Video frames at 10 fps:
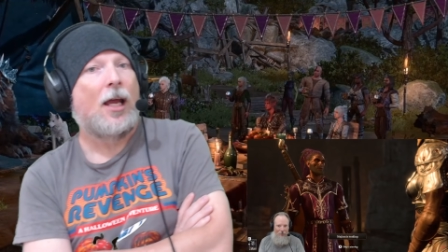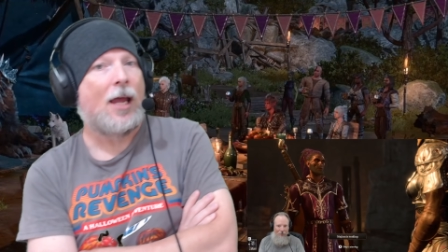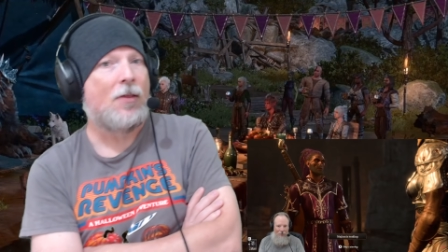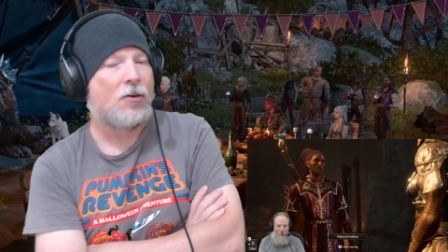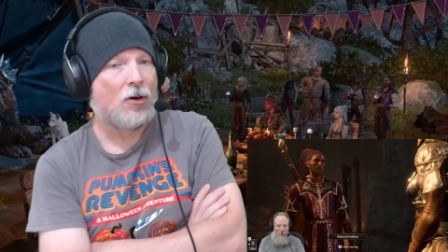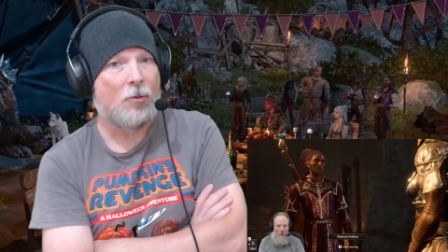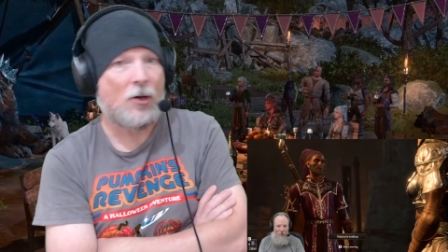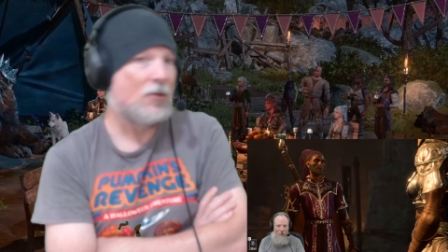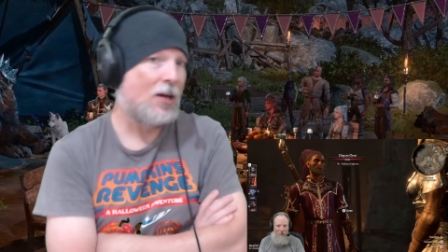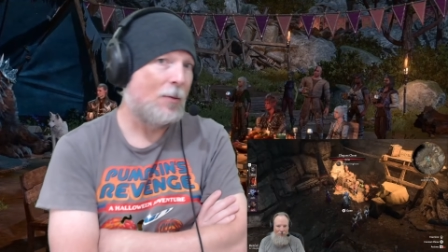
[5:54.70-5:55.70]
and the
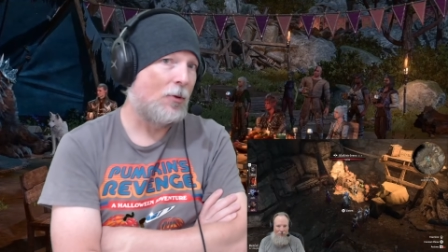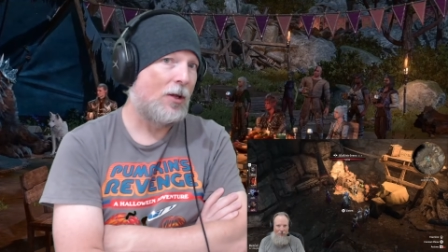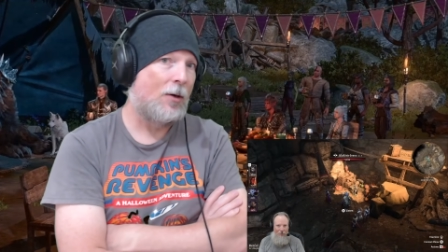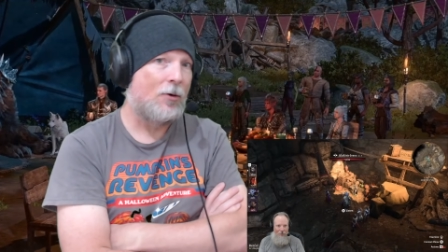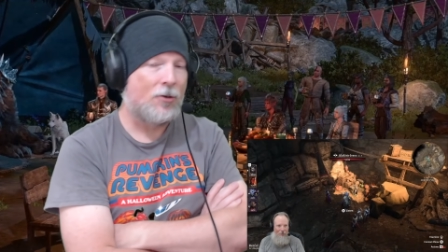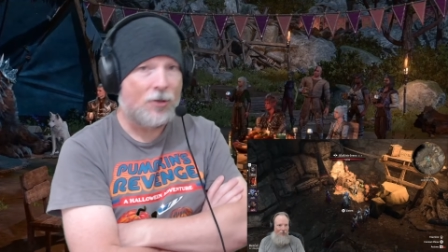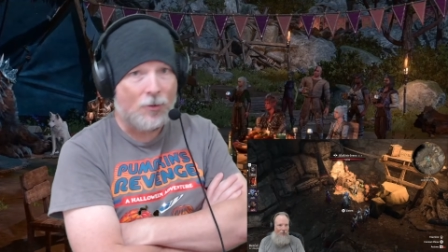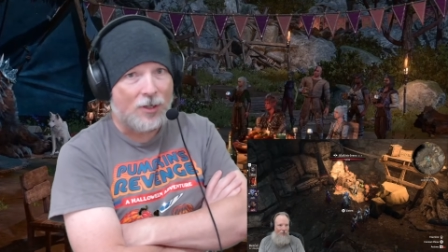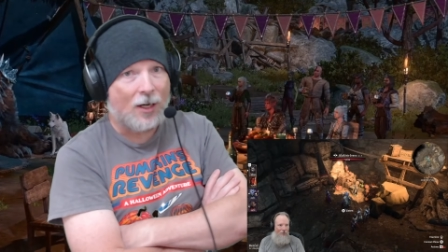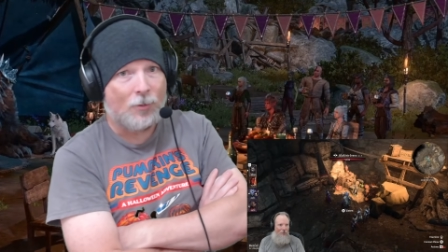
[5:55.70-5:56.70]
turn-based gameplay was
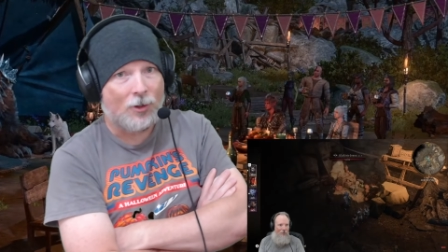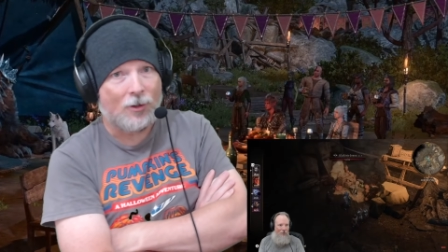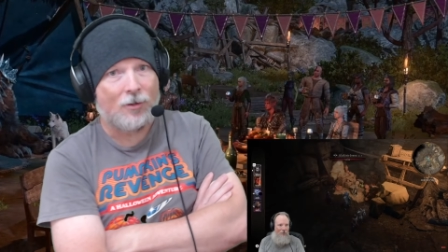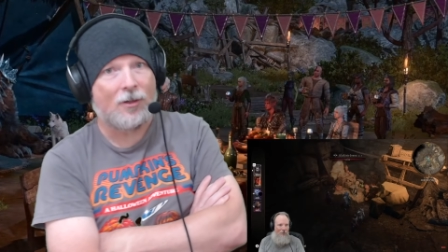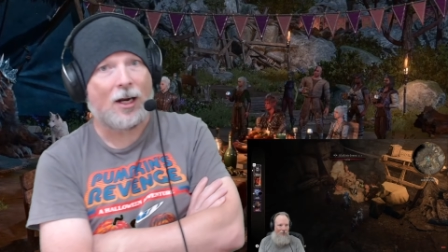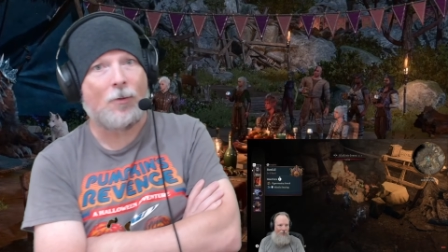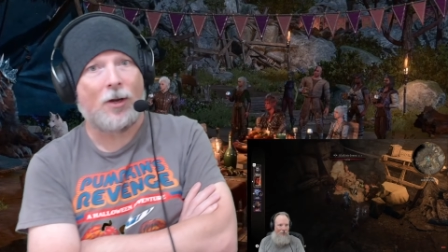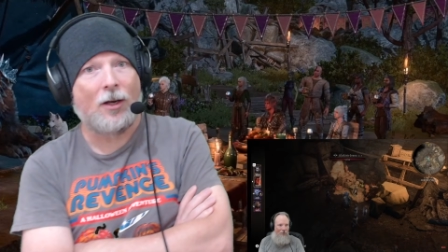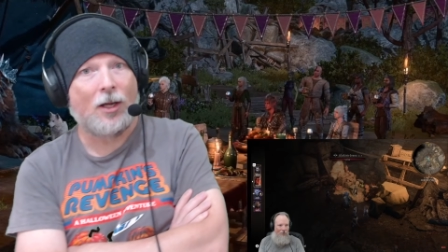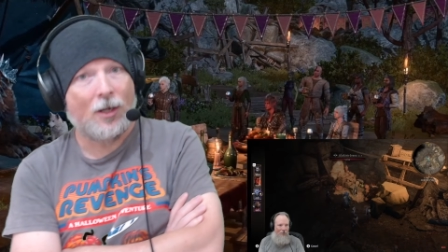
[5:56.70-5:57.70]
so damn good that I
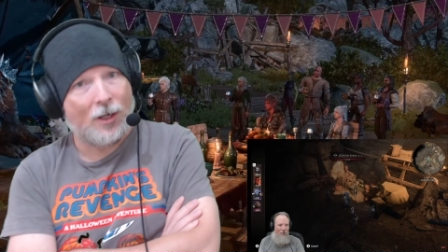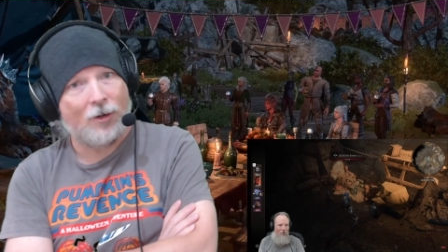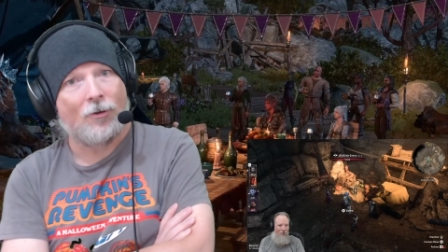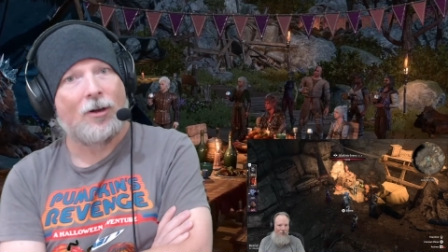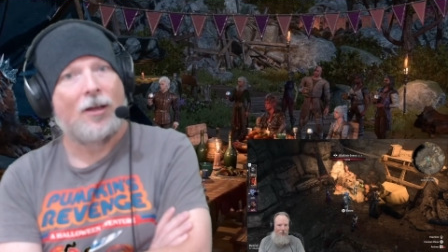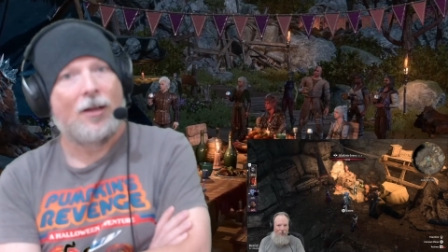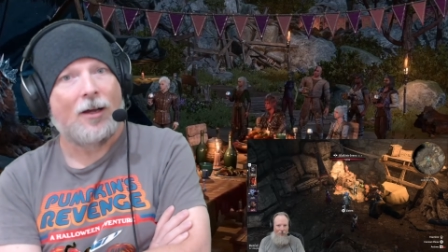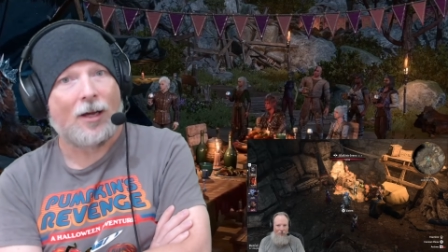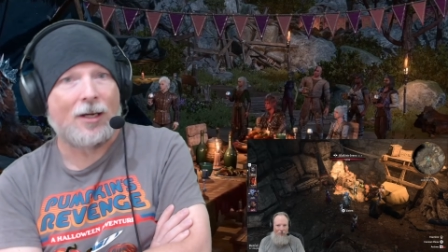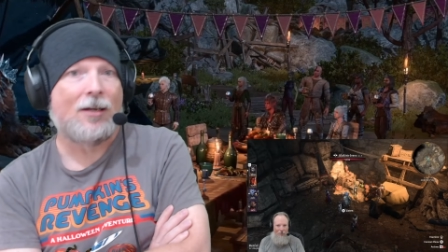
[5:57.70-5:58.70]
went, oh,
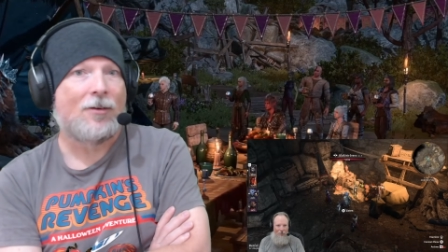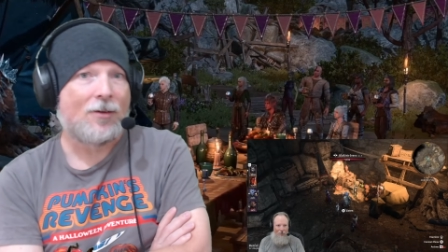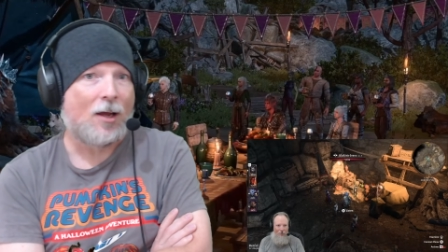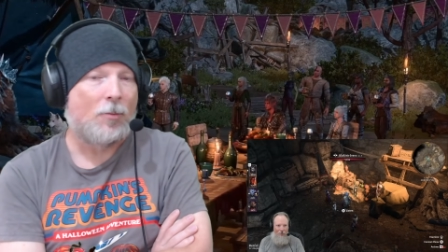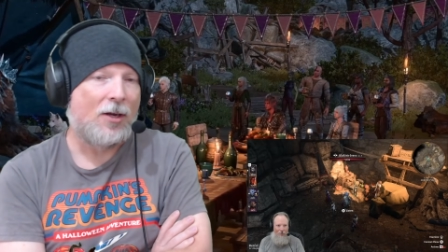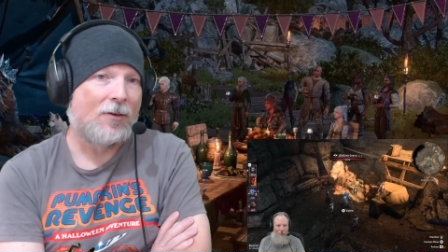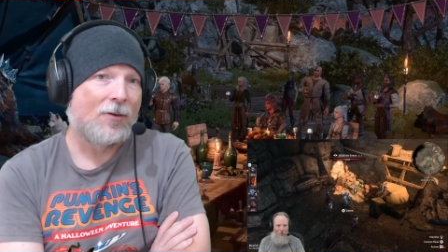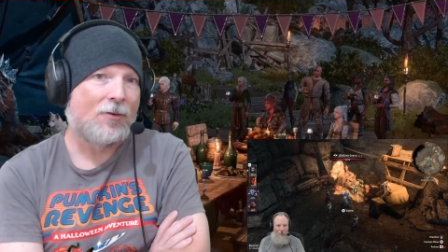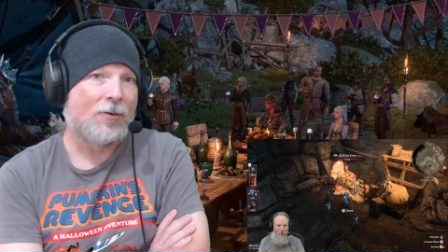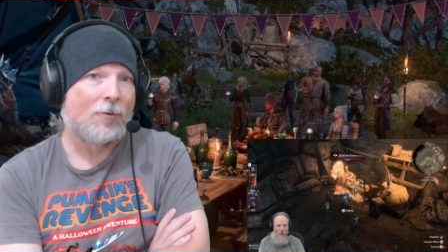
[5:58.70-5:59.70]
I need to stop being
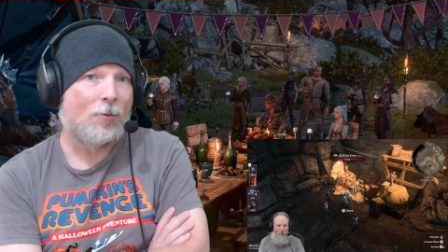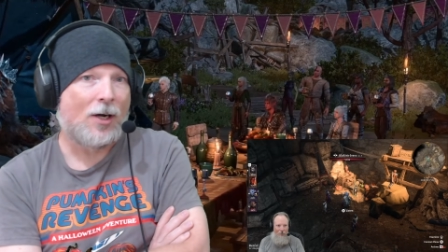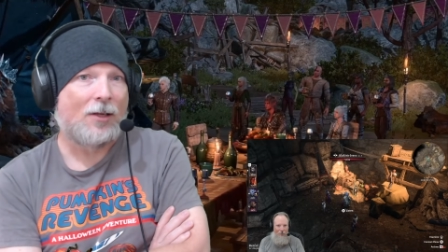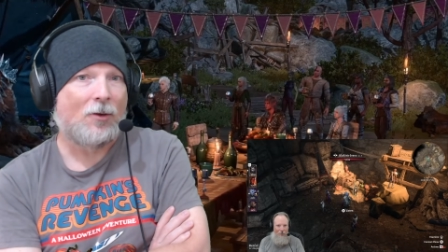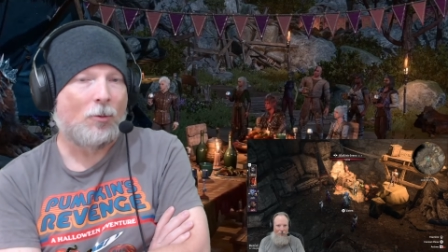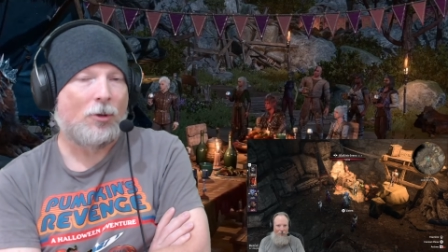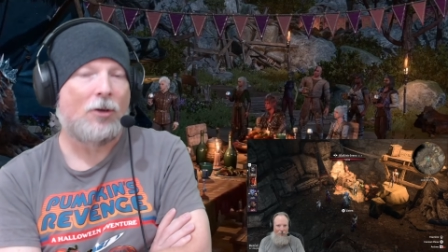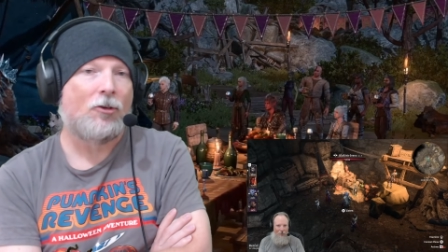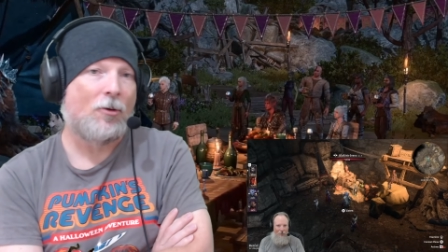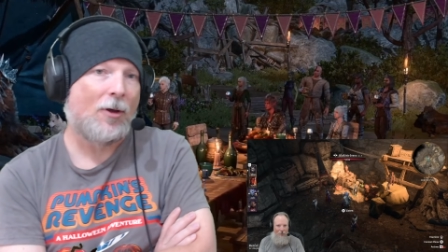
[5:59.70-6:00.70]
such a whiny little
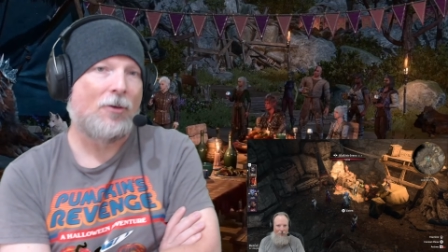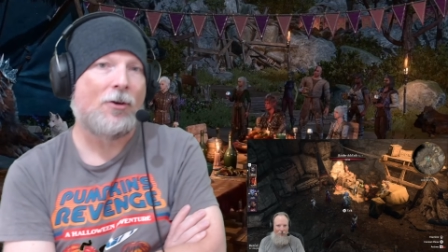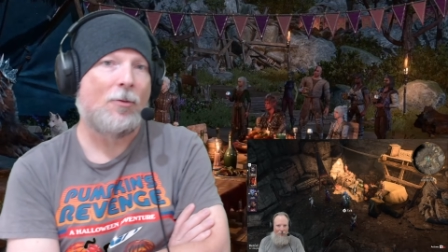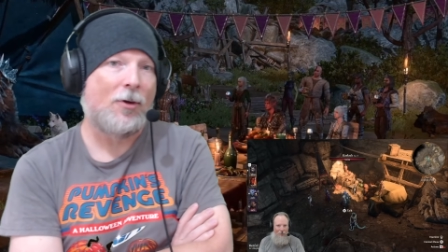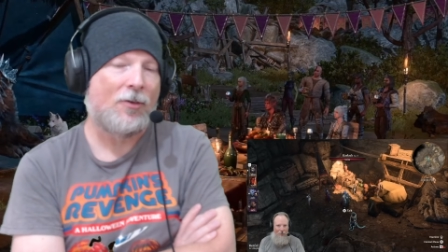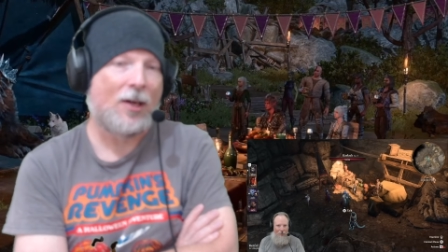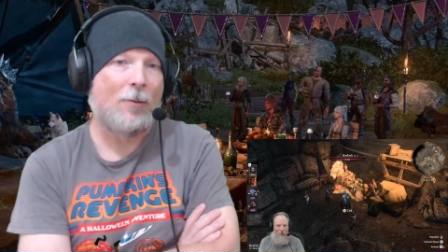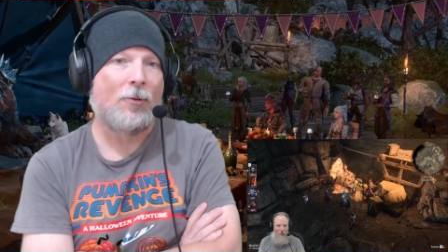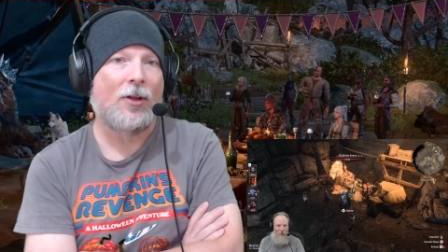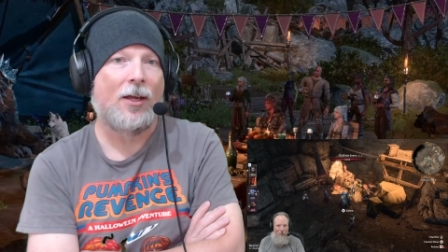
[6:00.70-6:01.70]
bitch about turn-based
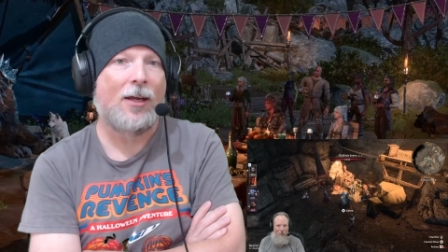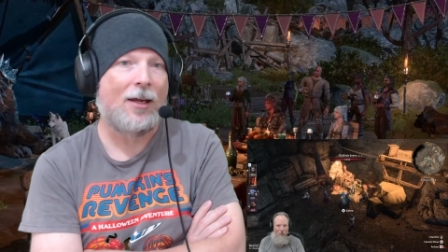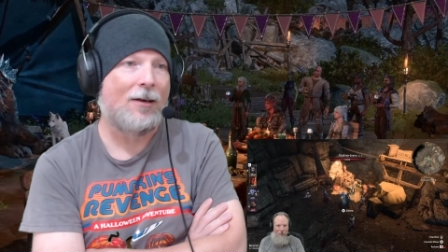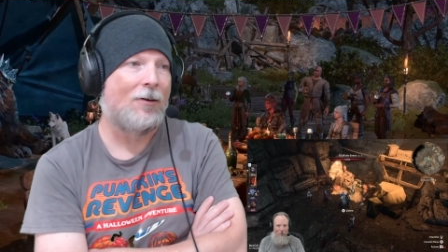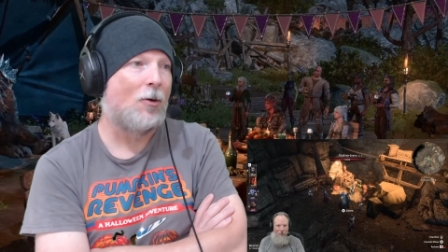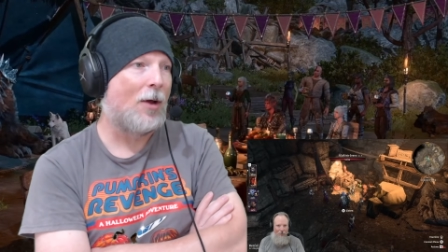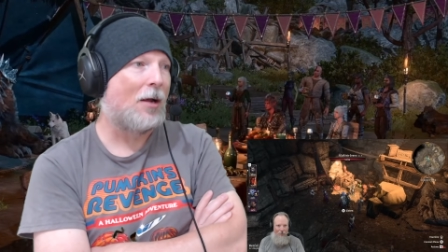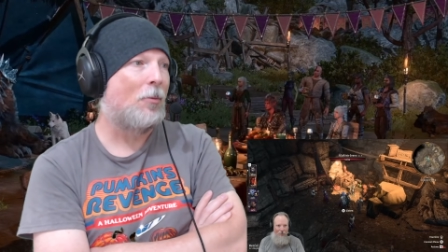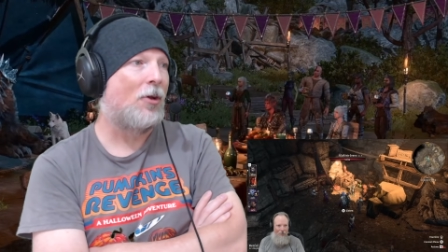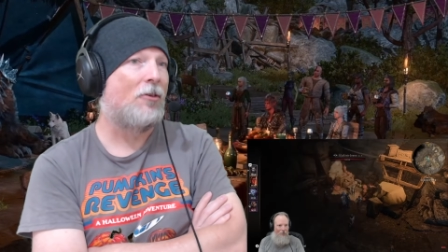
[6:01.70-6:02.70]
gameplay and go
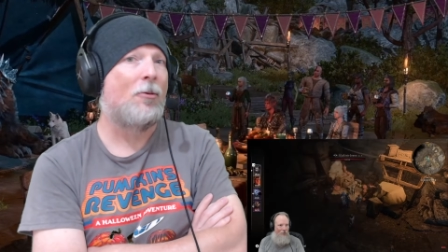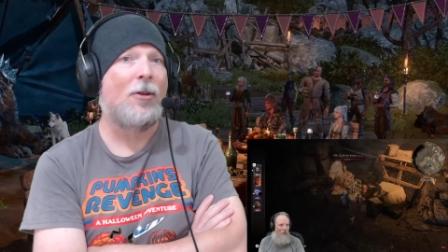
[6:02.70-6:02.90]
back and play some